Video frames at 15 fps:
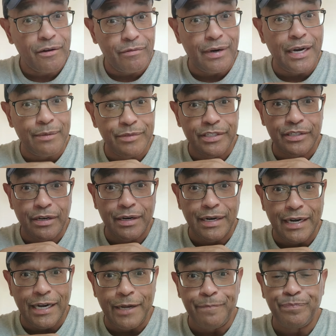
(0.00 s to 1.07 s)
Grimes is our
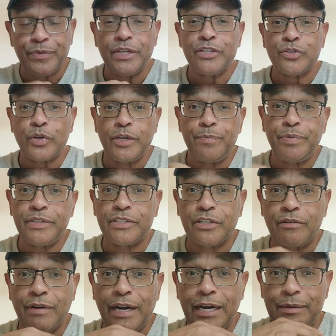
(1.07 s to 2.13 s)
guy. So he puts
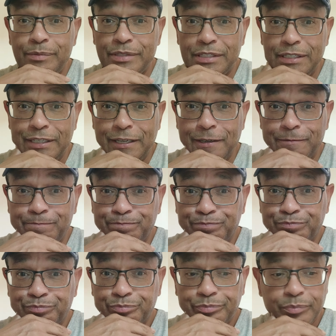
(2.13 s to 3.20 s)
Grimes in
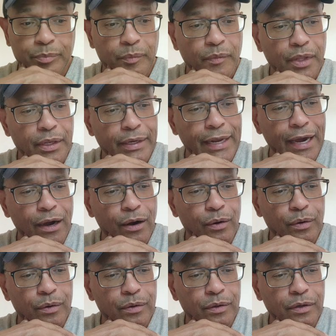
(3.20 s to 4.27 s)
there. Now,
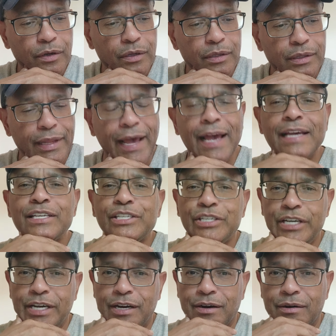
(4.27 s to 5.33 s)
last
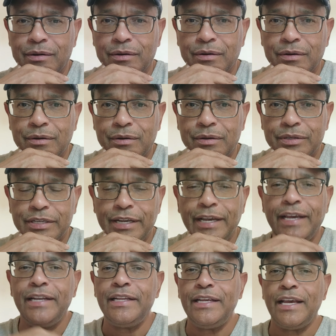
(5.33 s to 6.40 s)
year, see,
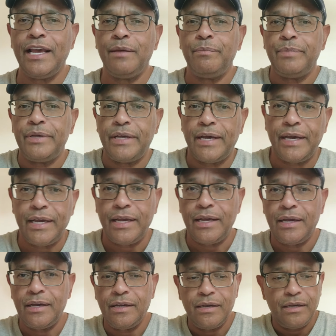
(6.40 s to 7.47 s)
in the NBA,
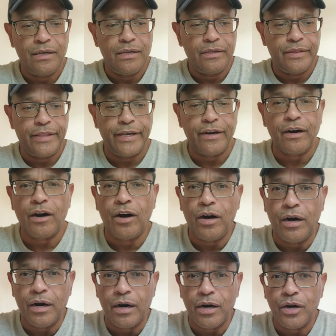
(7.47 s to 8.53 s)
there
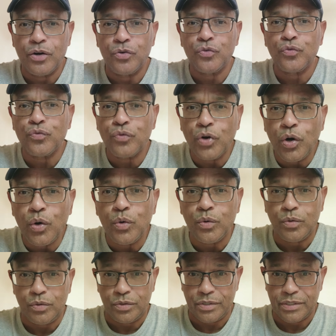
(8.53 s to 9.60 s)
are
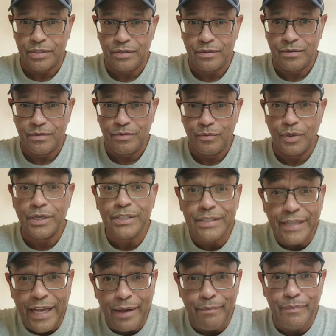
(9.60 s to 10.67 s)
roles. What does
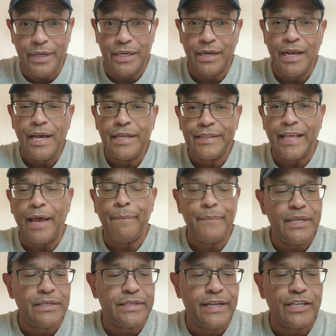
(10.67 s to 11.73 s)
that mean? That
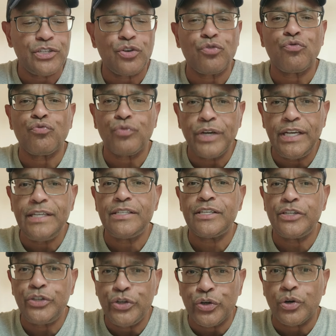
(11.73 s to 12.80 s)
means there's a
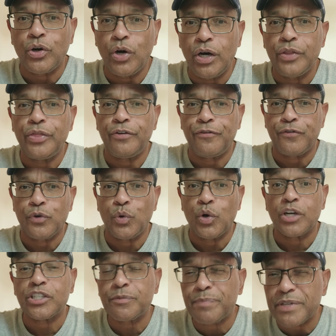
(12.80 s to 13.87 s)
reason you're on the
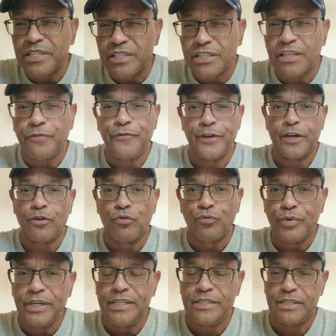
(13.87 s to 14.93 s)
floor, a specific
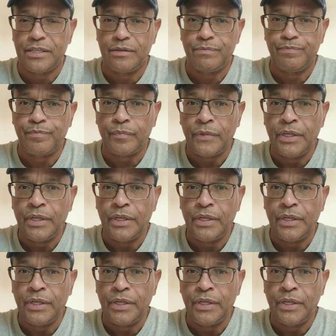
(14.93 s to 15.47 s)
reason